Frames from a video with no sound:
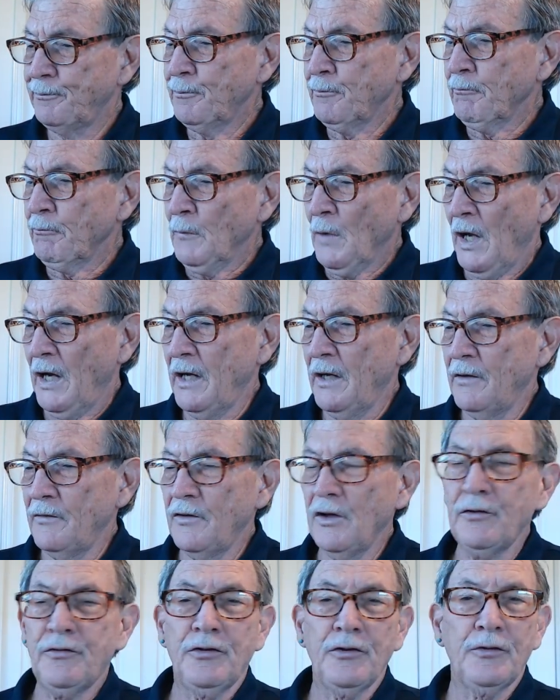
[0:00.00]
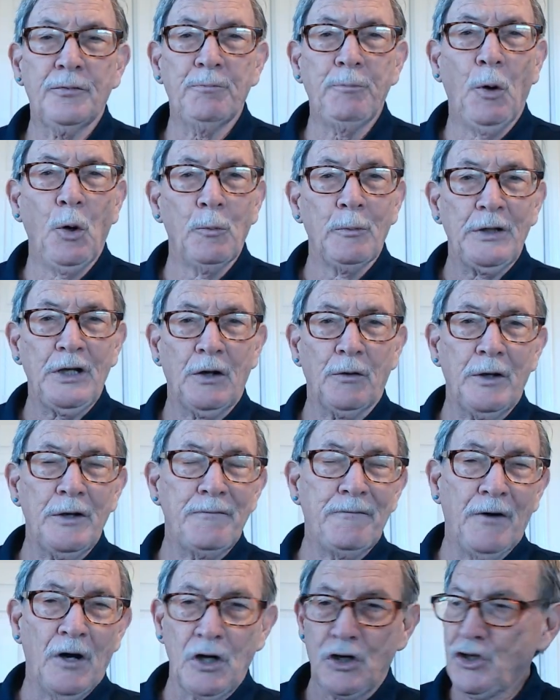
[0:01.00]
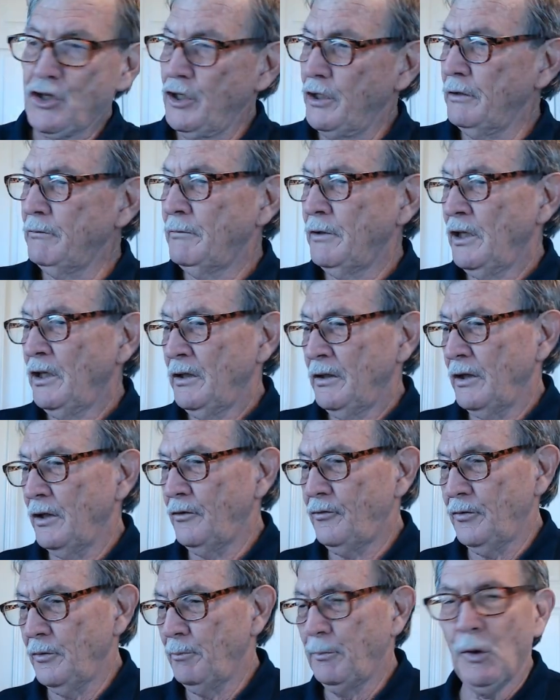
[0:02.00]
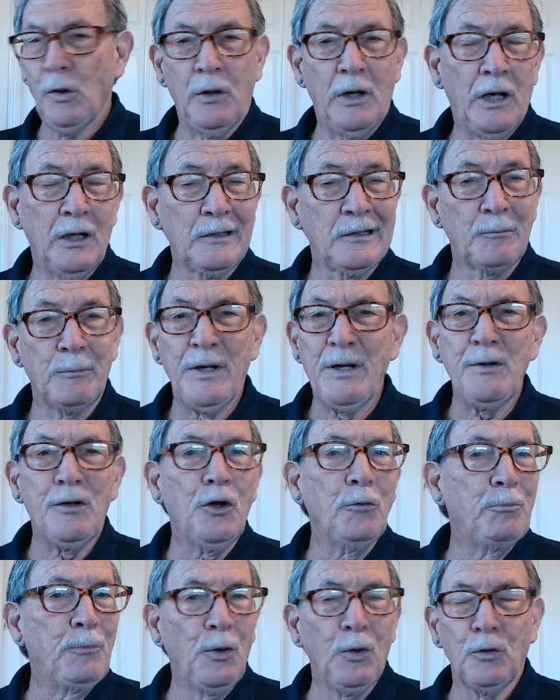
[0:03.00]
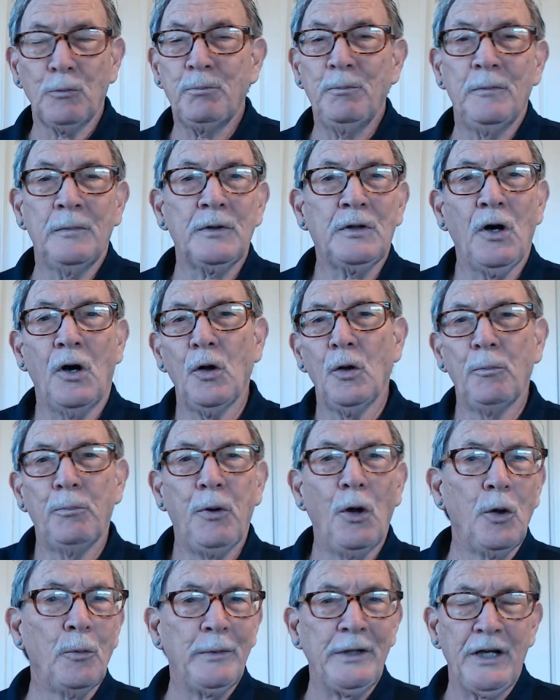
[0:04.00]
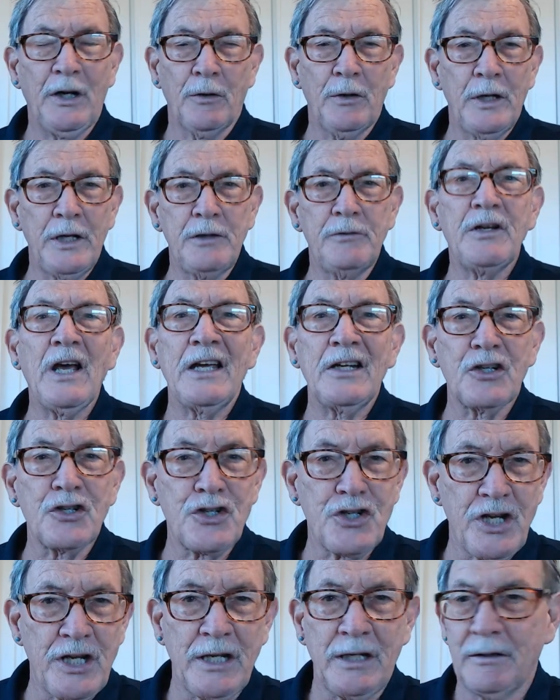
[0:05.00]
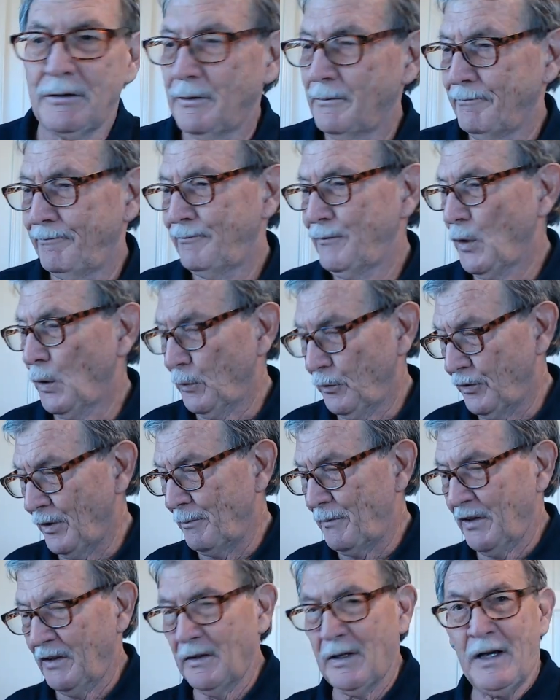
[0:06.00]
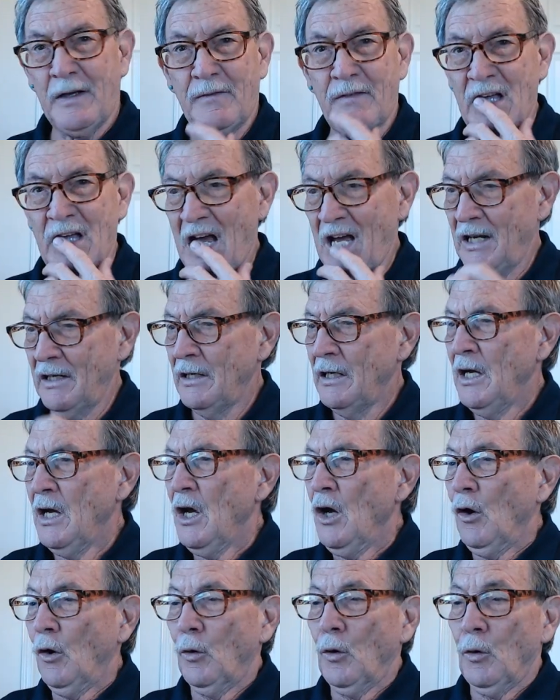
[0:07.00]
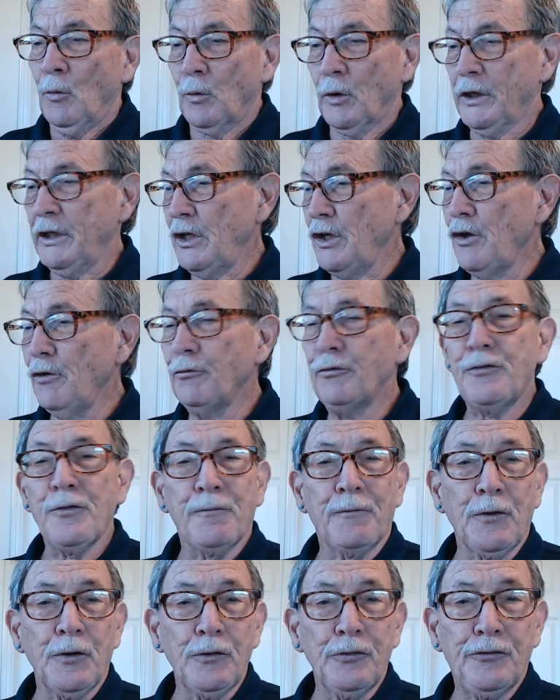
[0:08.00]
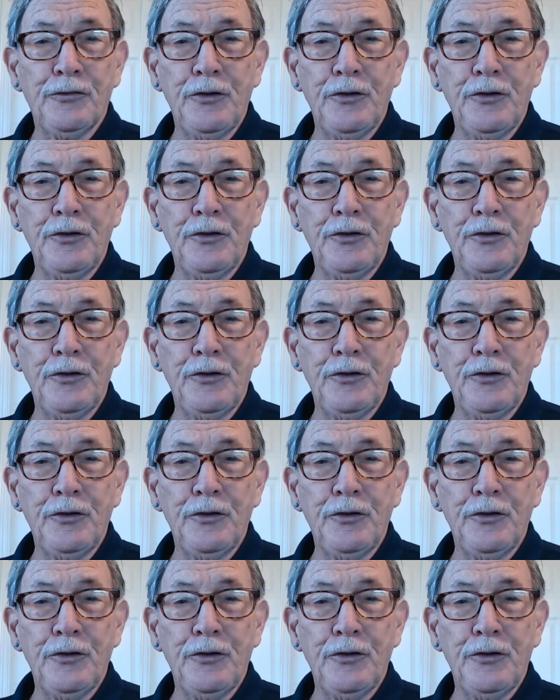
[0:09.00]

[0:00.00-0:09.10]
and this is pulmonary function. It'll be called pulmonary data sheet or something like that. We're going to use the first two